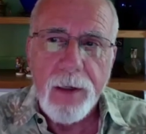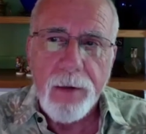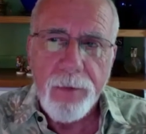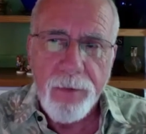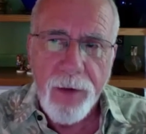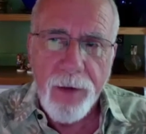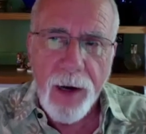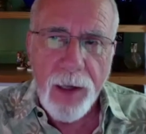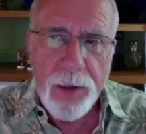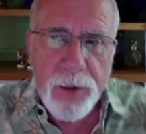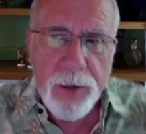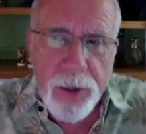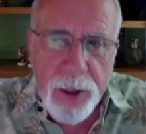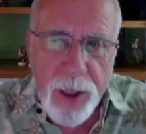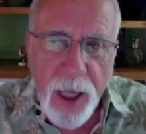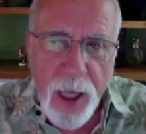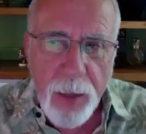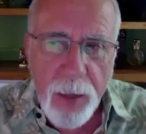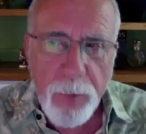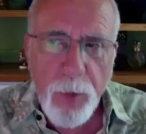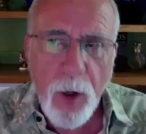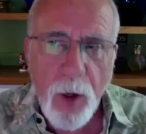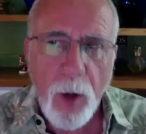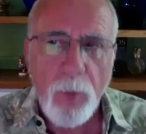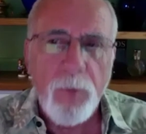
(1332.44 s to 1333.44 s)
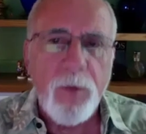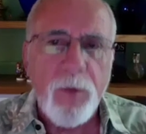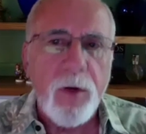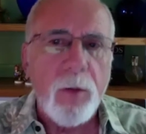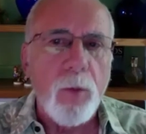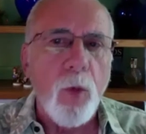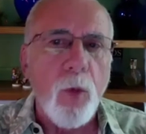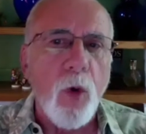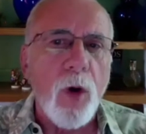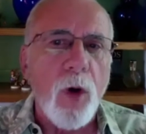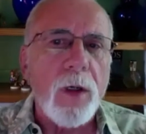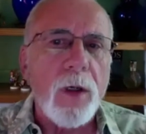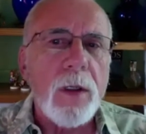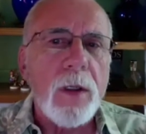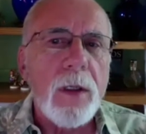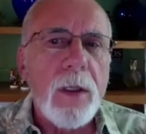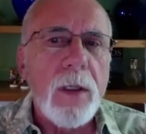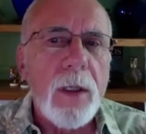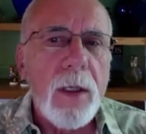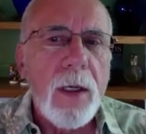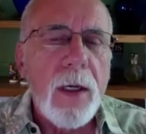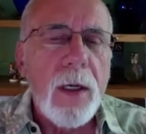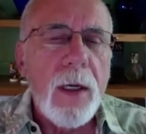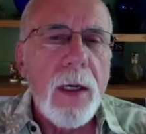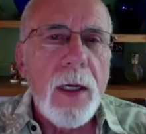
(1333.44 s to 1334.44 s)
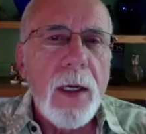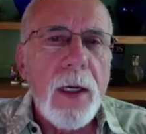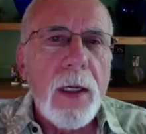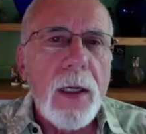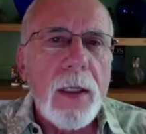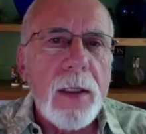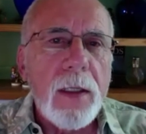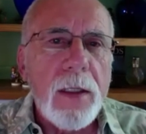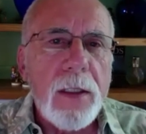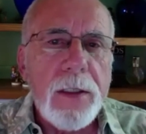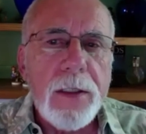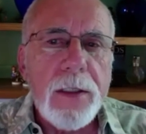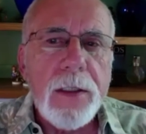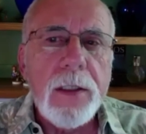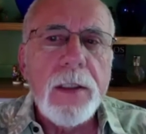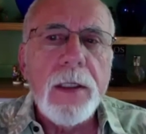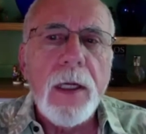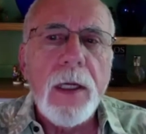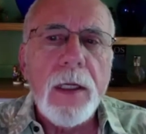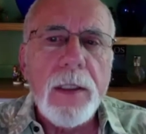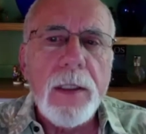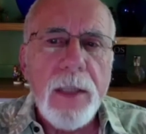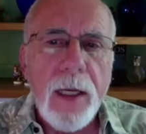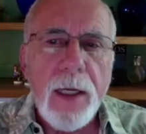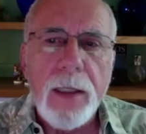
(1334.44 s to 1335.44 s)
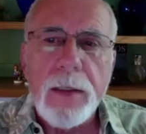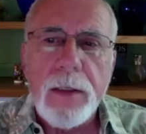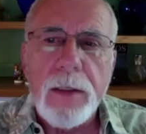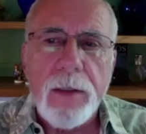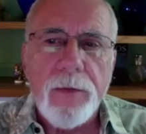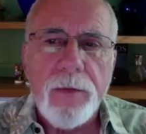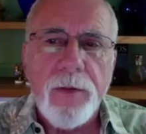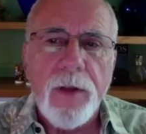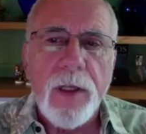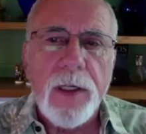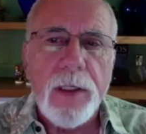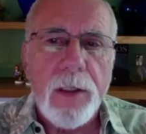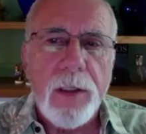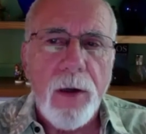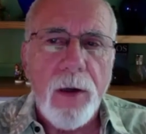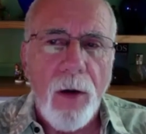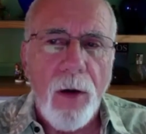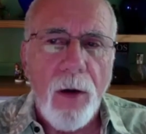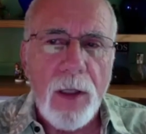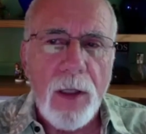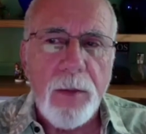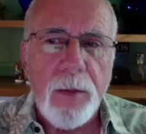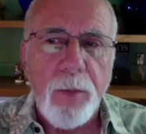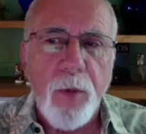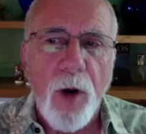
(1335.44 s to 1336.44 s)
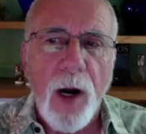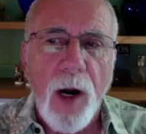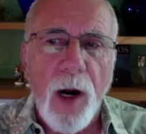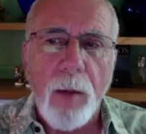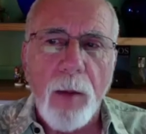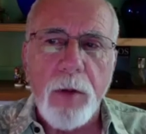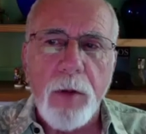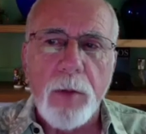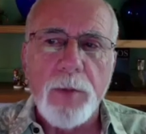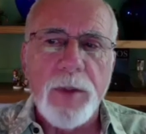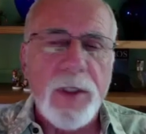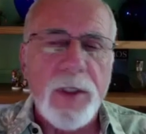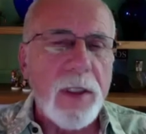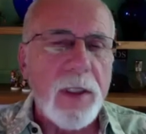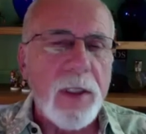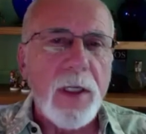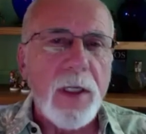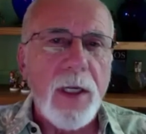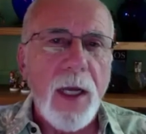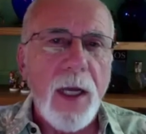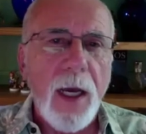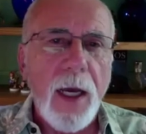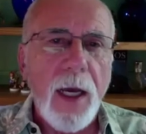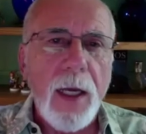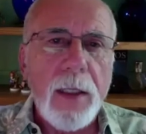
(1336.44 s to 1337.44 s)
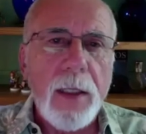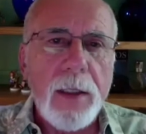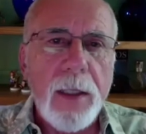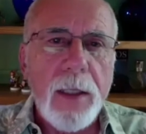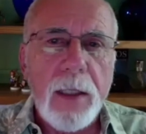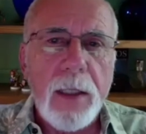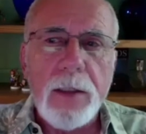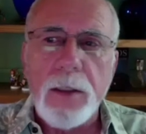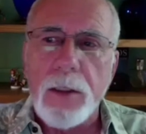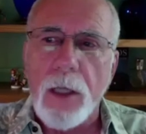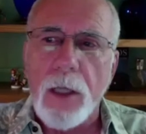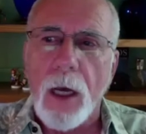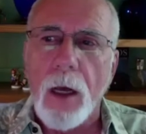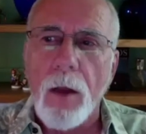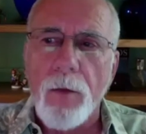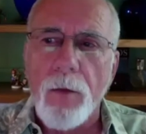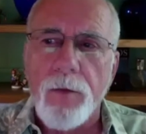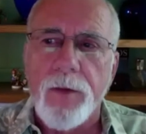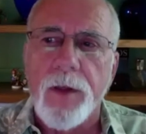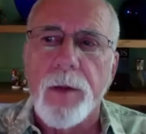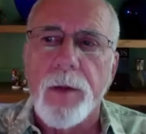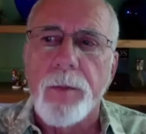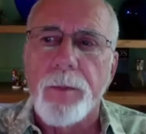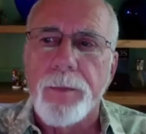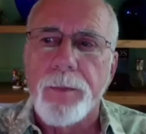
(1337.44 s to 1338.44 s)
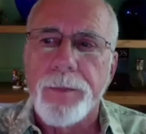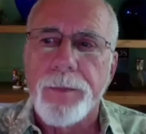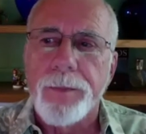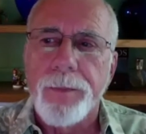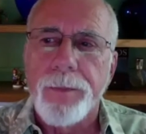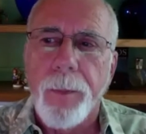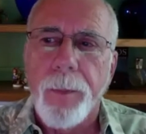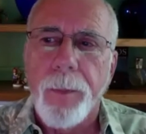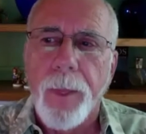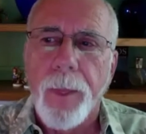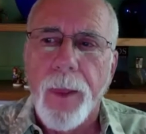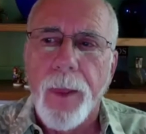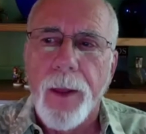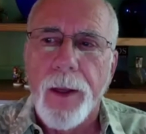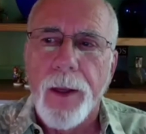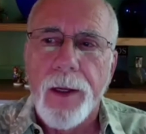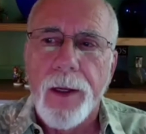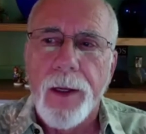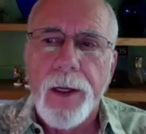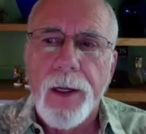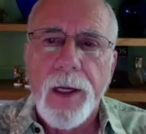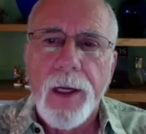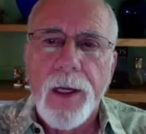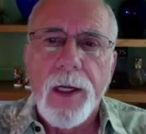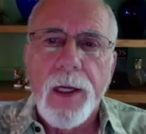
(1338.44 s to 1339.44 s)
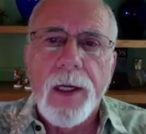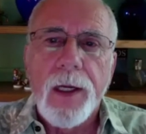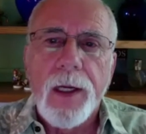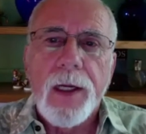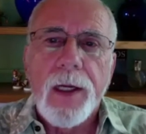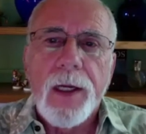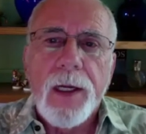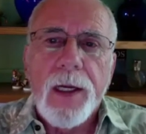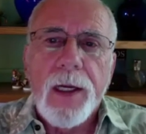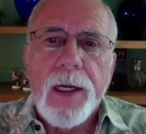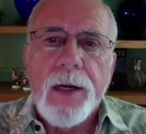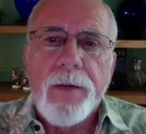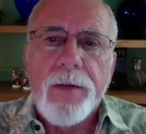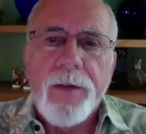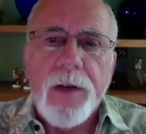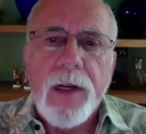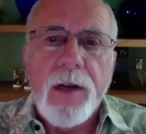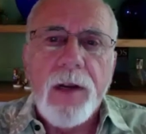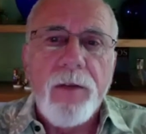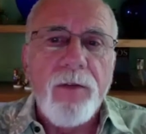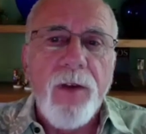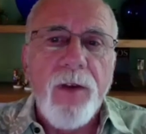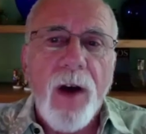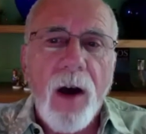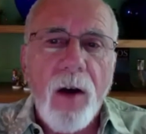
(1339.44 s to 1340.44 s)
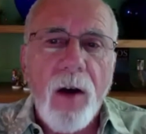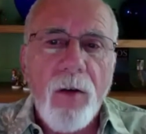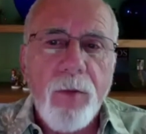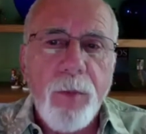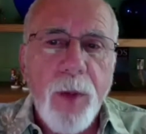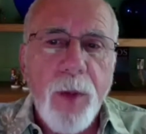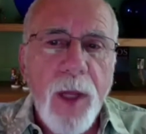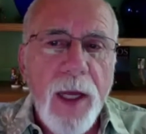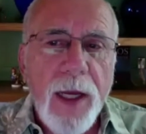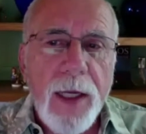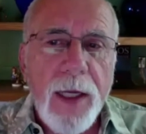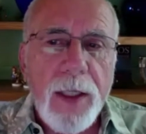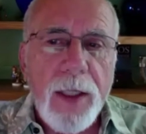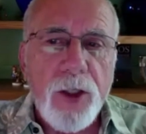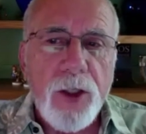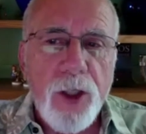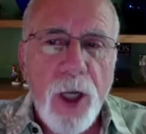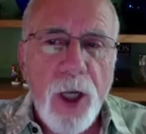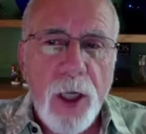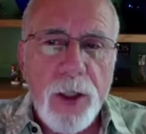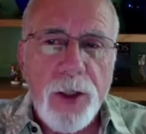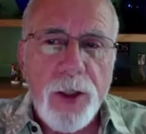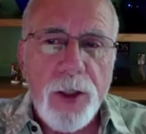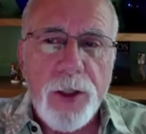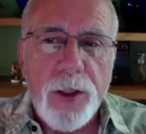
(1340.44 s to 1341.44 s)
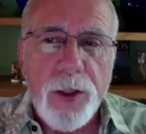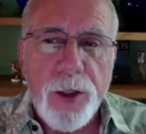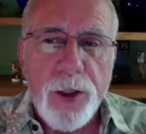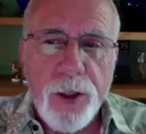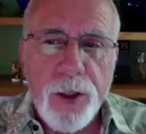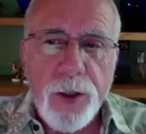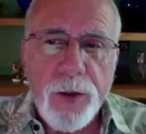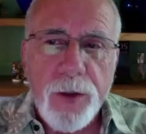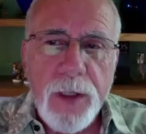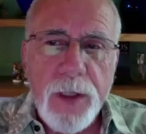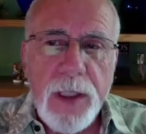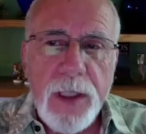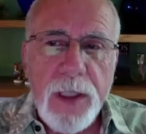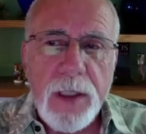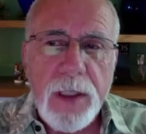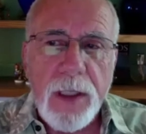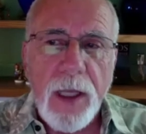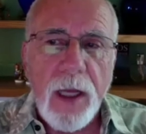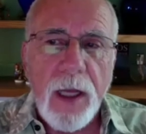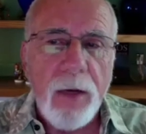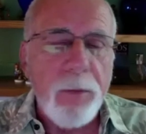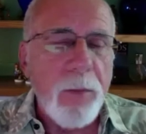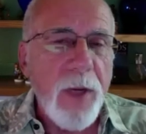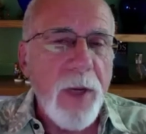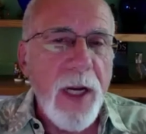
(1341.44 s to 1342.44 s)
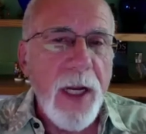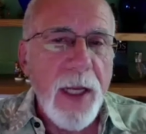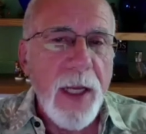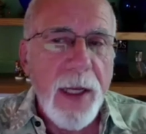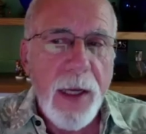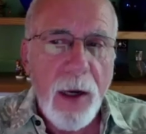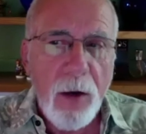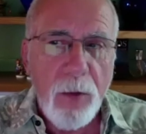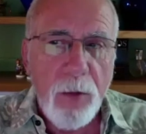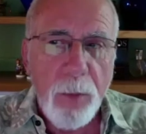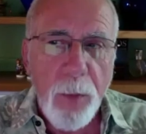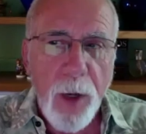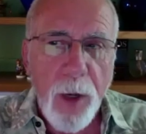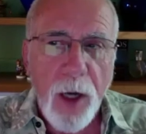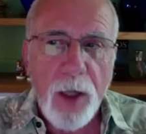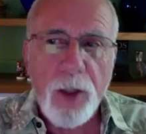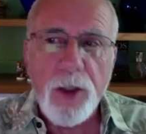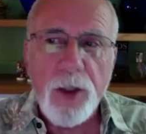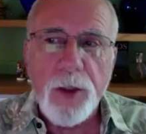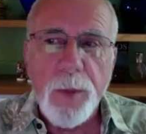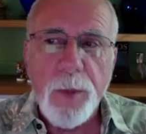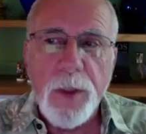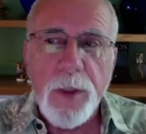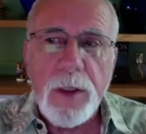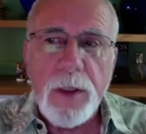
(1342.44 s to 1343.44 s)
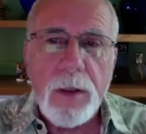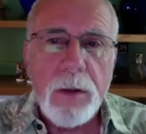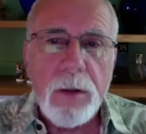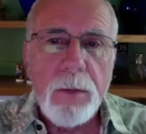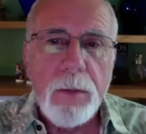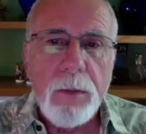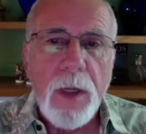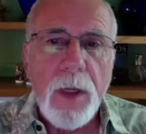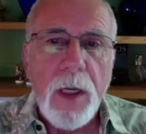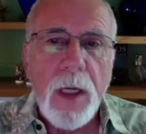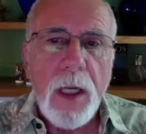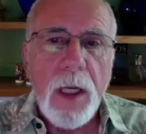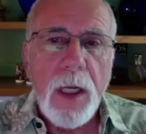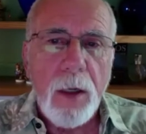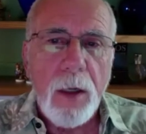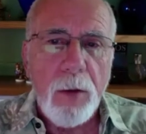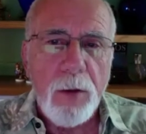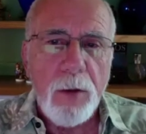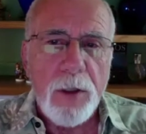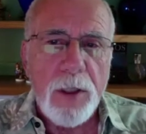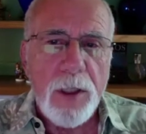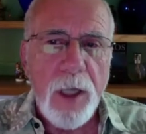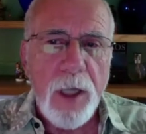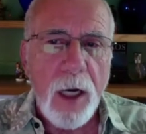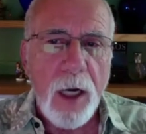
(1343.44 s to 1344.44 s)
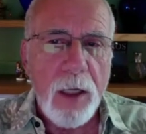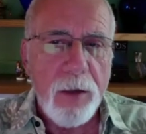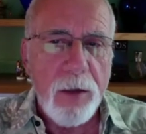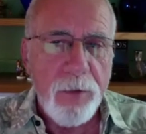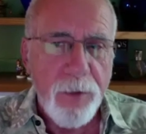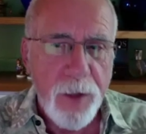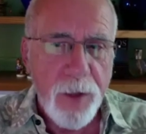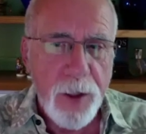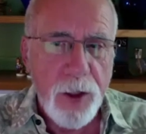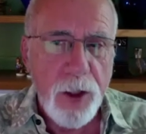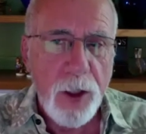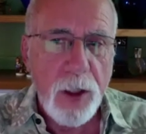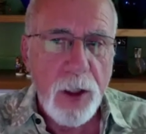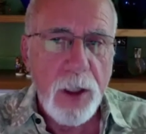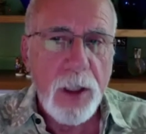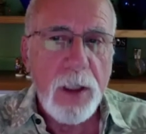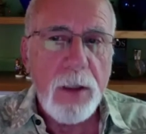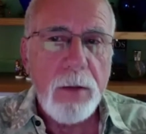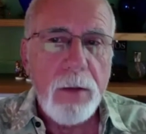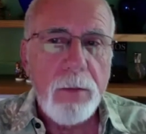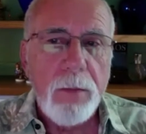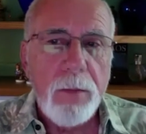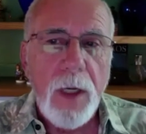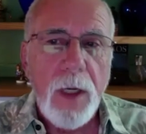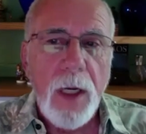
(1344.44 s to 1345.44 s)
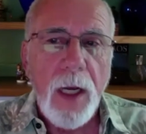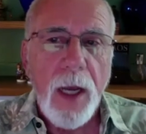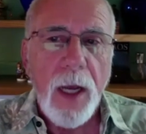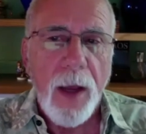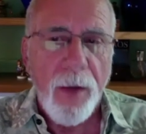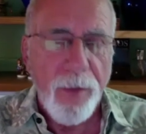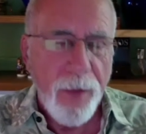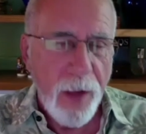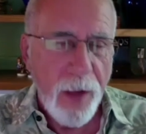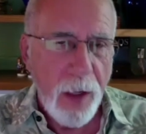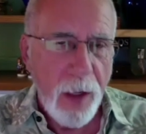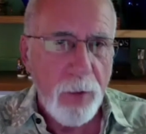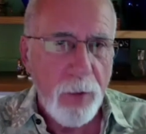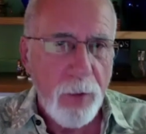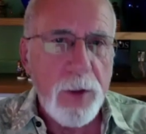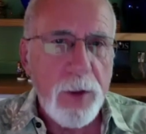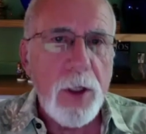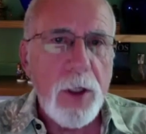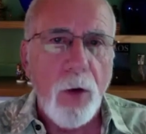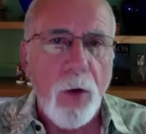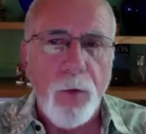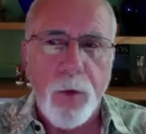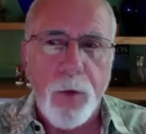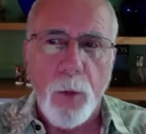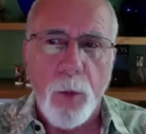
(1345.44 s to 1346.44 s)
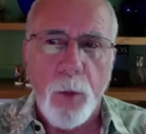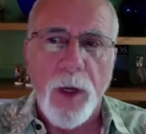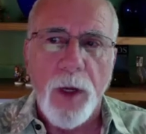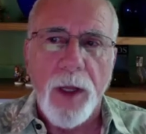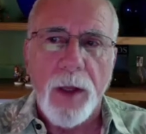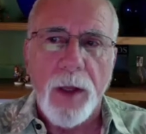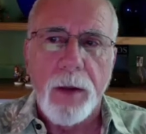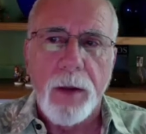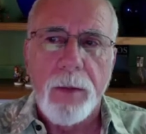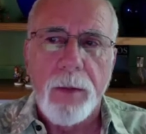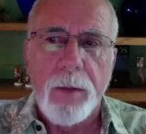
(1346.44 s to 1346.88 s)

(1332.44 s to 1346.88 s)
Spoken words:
Fathers came home from work, listened attentively to all the problems of the day, and then solved them. If it involved playing judge and jury and then meeting out punishment, it was done efficiently, and then it was over with.